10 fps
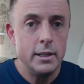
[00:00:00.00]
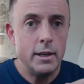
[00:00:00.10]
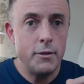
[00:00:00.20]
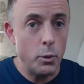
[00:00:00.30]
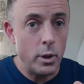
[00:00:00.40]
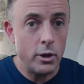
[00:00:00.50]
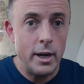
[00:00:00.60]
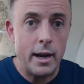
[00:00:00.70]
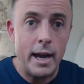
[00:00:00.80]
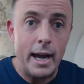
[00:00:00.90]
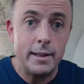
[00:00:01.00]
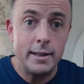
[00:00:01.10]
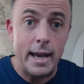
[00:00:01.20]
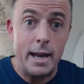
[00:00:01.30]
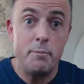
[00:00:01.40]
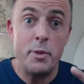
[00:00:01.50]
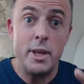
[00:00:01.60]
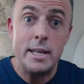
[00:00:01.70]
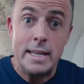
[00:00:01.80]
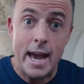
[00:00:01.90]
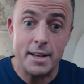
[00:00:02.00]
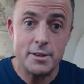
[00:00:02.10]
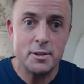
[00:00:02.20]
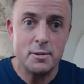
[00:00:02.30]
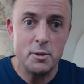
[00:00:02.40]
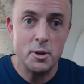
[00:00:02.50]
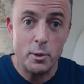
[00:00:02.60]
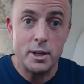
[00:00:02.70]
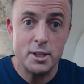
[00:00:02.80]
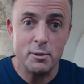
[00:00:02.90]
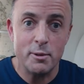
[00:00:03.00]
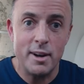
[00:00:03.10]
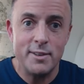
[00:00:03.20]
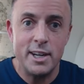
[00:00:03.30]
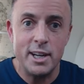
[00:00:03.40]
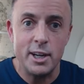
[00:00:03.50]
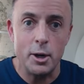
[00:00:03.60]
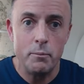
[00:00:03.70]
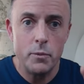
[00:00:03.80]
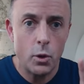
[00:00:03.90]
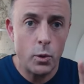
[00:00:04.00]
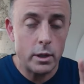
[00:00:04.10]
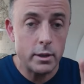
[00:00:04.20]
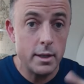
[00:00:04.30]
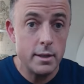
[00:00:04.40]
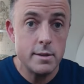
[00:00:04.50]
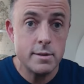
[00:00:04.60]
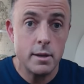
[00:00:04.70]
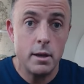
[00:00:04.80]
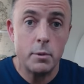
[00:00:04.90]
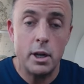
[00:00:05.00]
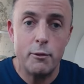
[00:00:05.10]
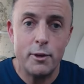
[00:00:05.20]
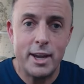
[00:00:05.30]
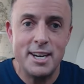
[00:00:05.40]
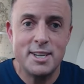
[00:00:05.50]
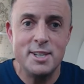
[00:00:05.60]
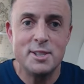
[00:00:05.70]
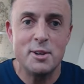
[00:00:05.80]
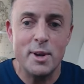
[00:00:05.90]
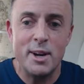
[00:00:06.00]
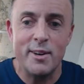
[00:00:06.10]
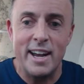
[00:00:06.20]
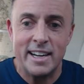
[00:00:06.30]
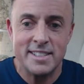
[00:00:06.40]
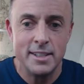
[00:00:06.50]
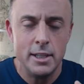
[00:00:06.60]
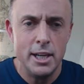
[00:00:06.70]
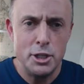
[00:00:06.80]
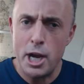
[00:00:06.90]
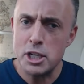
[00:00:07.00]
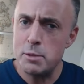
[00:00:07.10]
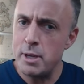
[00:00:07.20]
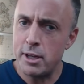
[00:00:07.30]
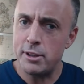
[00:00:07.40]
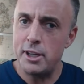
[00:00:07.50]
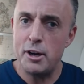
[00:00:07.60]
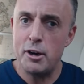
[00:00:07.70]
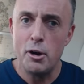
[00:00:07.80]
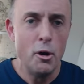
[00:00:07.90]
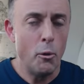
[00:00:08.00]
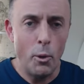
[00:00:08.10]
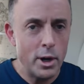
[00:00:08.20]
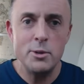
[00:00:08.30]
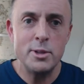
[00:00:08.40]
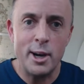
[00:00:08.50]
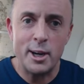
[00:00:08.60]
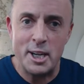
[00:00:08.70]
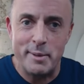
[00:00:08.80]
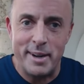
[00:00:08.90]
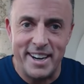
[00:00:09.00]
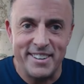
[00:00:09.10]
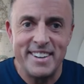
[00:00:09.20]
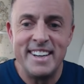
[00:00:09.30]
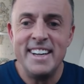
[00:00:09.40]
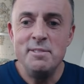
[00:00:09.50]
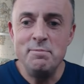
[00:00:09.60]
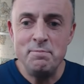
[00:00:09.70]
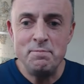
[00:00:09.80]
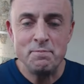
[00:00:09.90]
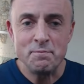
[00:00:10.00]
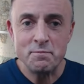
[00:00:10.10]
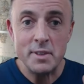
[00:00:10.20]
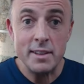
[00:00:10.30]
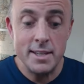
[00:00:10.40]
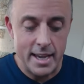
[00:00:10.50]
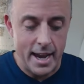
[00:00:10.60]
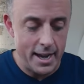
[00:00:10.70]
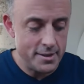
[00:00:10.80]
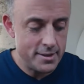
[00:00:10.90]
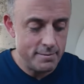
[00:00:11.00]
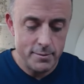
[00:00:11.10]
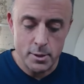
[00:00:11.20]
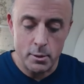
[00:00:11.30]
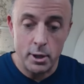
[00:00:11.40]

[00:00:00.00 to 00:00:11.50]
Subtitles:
if you want to learn how to hide that, then yes, you're watching the right video. Quickly, some clarifications and redirects. Josh, to be clear, what are you talking about? These guys. So